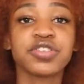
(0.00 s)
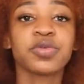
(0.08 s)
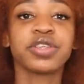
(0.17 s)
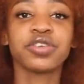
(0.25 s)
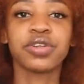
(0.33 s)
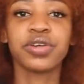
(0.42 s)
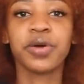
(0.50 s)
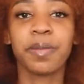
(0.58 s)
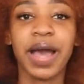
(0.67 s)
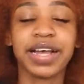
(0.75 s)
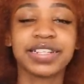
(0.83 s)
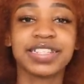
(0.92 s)
So when you look
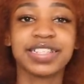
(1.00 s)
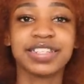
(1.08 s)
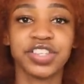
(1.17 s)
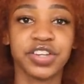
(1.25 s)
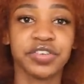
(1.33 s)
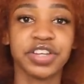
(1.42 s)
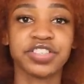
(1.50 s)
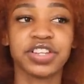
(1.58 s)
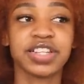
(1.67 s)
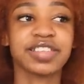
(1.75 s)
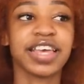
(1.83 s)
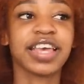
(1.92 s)
back to this
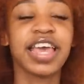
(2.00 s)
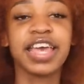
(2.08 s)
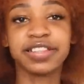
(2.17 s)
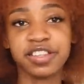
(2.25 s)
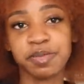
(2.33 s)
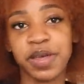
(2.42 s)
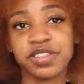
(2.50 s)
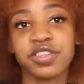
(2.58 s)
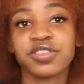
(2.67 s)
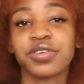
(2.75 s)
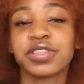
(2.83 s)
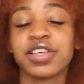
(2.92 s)
generation, it's like this
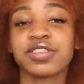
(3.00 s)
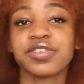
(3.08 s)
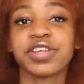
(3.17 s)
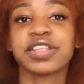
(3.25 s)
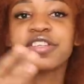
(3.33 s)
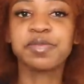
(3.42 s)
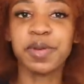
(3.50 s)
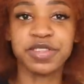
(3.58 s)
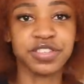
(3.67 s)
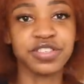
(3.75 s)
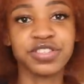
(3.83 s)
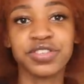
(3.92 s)
person told their story, and this
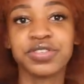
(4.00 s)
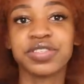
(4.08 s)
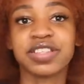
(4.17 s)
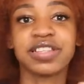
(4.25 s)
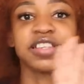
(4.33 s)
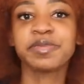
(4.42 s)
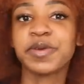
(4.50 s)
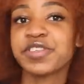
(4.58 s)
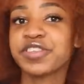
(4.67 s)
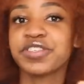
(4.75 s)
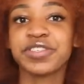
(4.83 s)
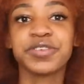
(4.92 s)
person used to do this, and this
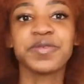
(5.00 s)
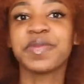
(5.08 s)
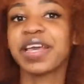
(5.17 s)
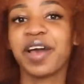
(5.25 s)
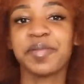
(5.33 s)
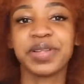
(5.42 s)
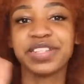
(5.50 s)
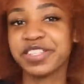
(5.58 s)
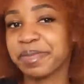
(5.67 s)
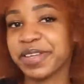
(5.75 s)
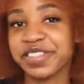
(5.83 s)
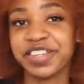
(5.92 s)
person used to do makeup, and
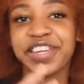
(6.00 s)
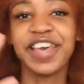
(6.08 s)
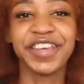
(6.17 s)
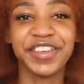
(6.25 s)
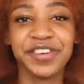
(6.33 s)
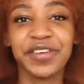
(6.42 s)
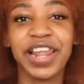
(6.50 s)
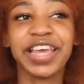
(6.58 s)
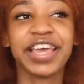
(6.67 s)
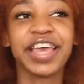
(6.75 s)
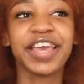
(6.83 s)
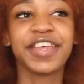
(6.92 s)
this person, you know,
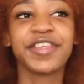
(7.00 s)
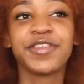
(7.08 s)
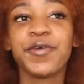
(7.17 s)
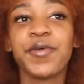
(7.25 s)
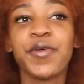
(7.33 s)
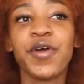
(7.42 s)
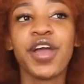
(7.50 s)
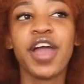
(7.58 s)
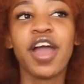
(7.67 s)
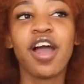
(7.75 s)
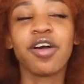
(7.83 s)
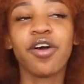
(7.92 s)
like you
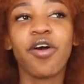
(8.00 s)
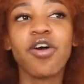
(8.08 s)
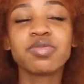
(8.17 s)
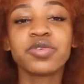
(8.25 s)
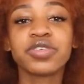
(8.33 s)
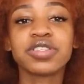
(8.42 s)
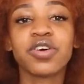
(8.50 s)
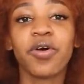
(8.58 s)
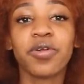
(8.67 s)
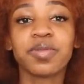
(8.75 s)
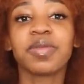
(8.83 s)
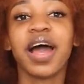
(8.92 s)
almost
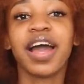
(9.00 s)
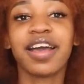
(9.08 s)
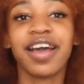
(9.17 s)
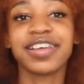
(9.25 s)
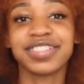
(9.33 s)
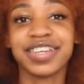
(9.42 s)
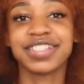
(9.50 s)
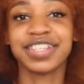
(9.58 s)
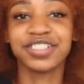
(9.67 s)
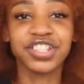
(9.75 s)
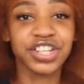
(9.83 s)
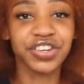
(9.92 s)
hallmark a
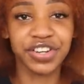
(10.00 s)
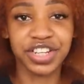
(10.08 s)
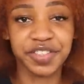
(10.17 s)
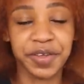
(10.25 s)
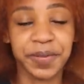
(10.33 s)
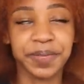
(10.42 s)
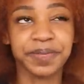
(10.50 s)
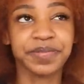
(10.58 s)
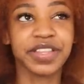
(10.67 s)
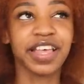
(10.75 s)
certain generation.